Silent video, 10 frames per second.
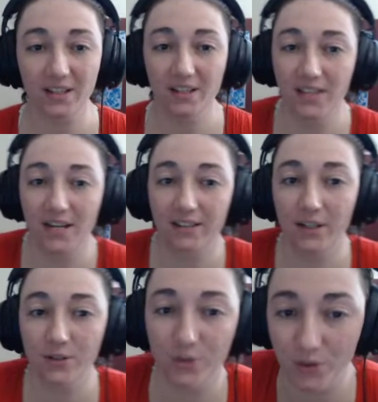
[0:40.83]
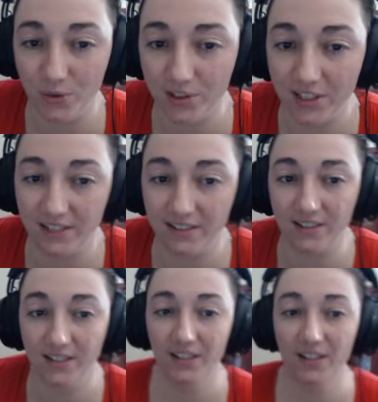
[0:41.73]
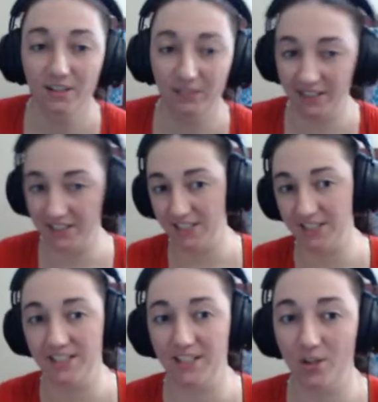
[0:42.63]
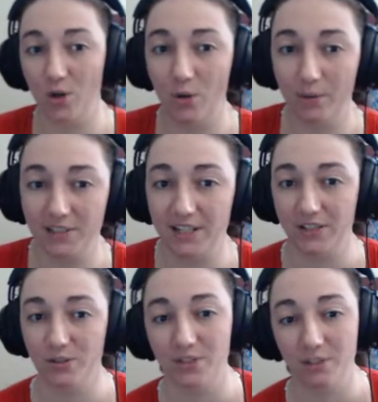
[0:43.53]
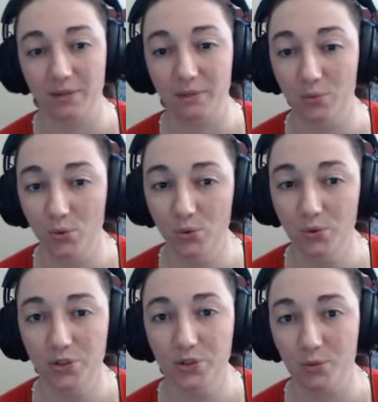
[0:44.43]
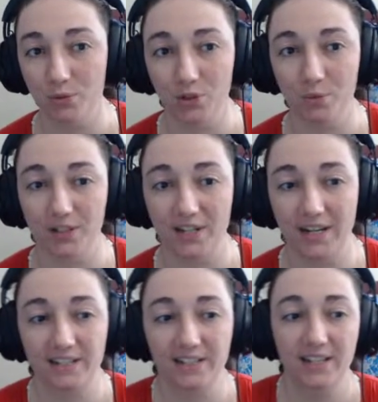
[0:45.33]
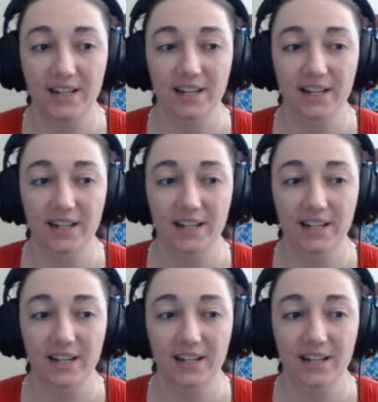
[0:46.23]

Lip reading: That allows you to send, like it says, send a co-op sign to summoning pools. Super, super nice.